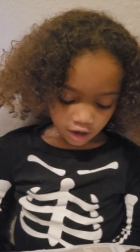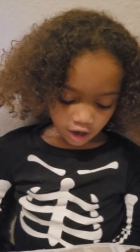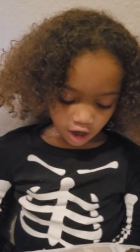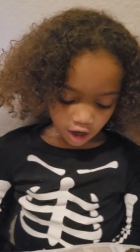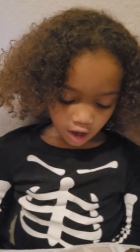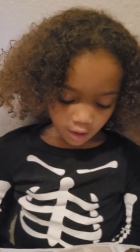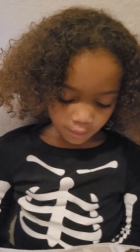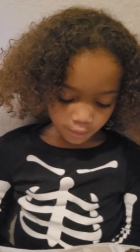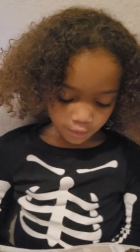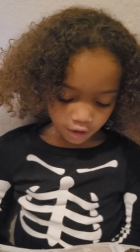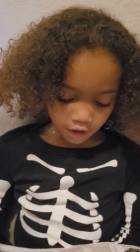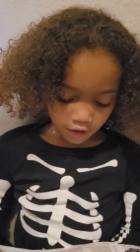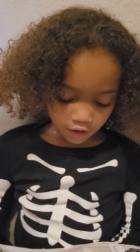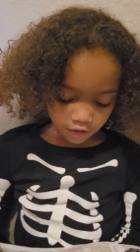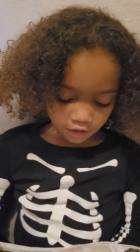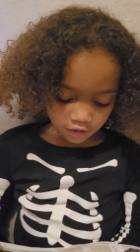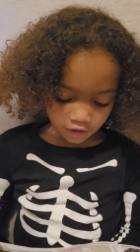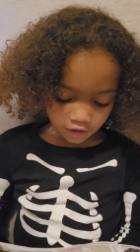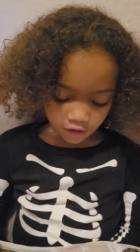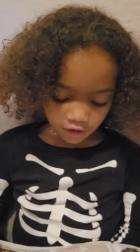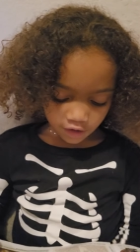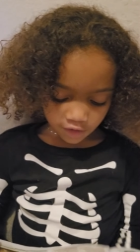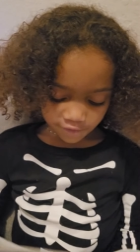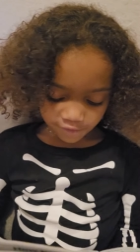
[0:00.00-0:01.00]
among
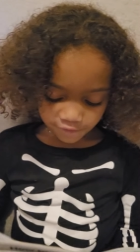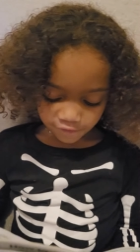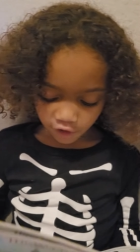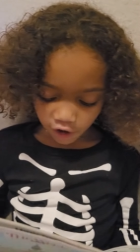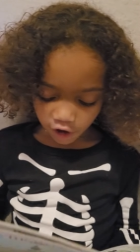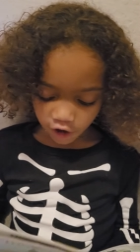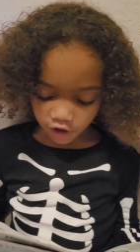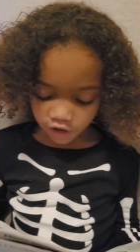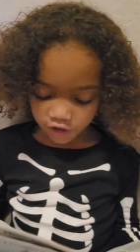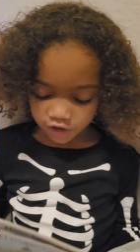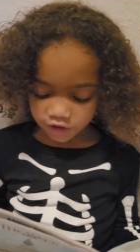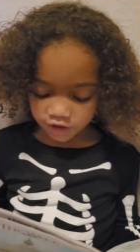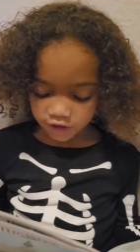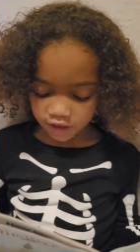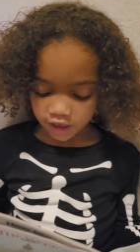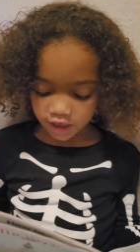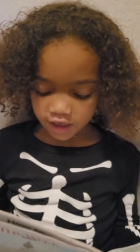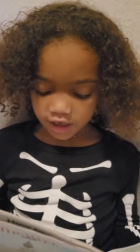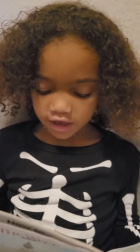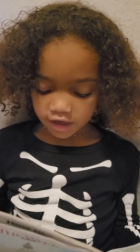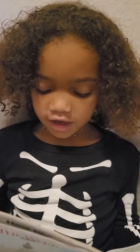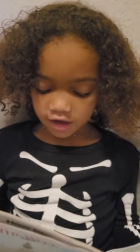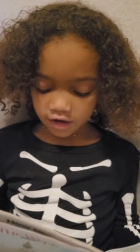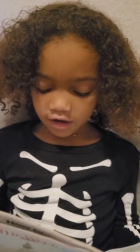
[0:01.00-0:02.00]
frogs
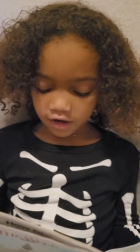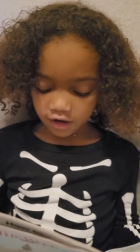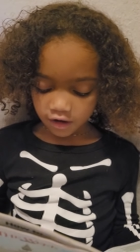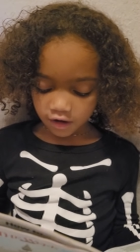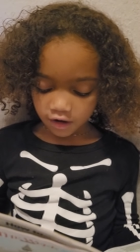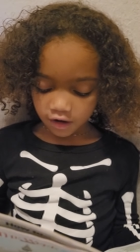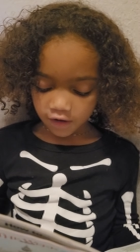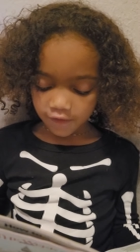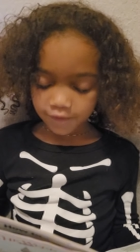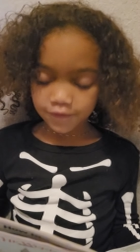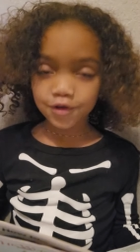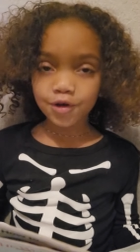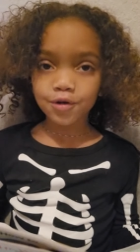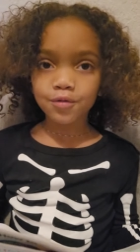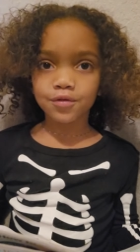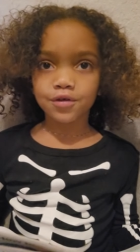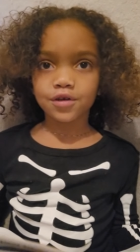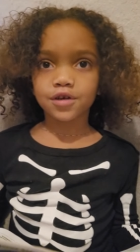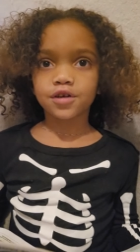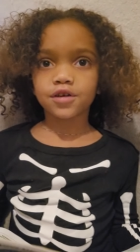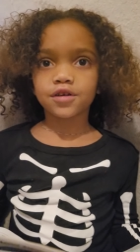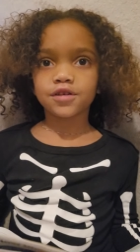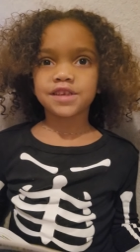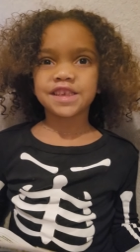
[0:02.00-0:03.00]
of the
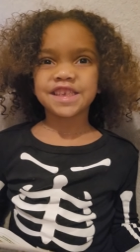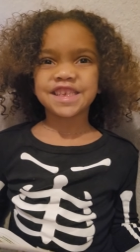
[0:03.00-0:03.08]
world.